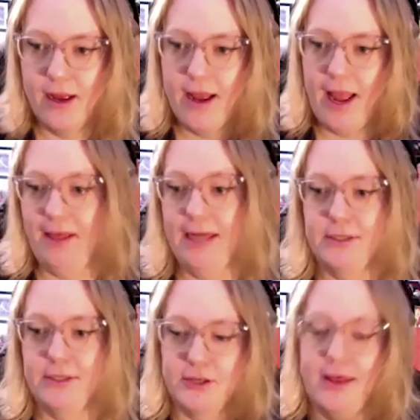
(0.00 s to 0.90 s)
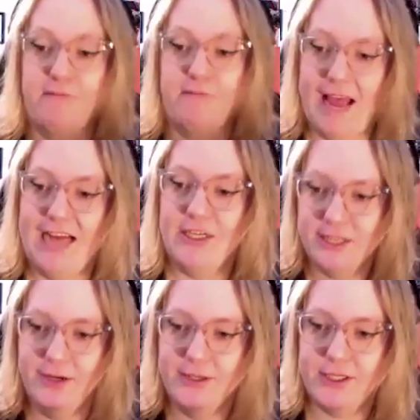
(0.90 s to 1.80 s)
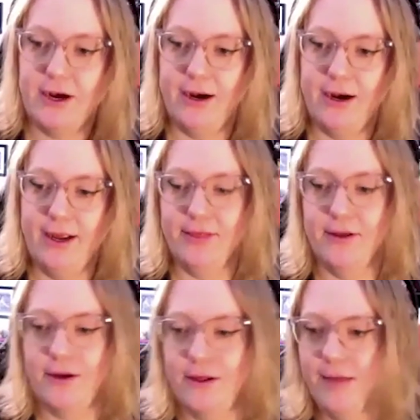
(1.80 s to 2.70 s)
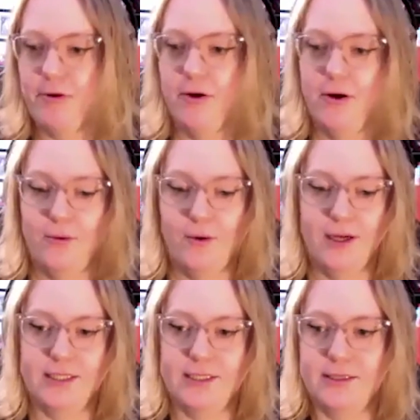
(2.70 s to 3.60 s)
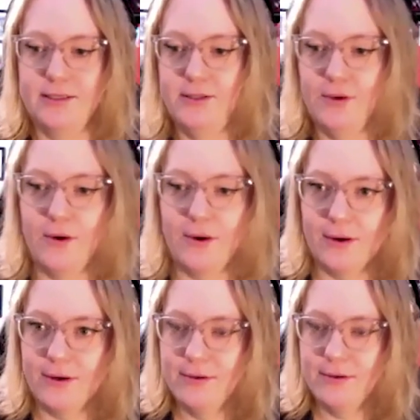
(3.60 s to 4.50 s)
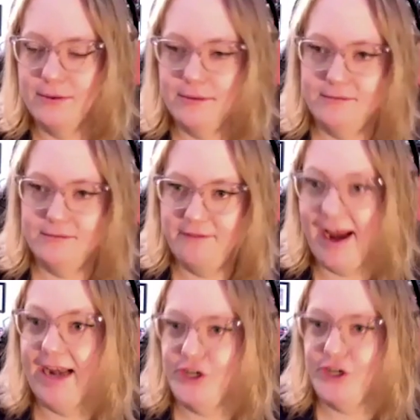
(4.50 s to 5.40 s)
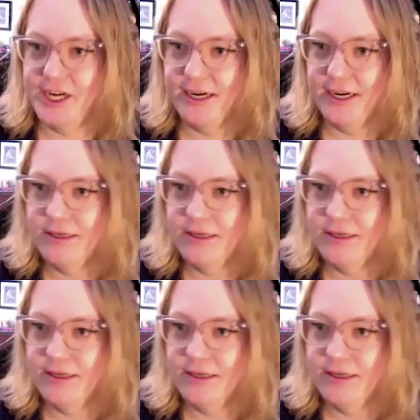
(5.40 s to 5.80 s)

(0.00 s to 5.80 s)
And that flash that you saw in the clip was the door vanishing,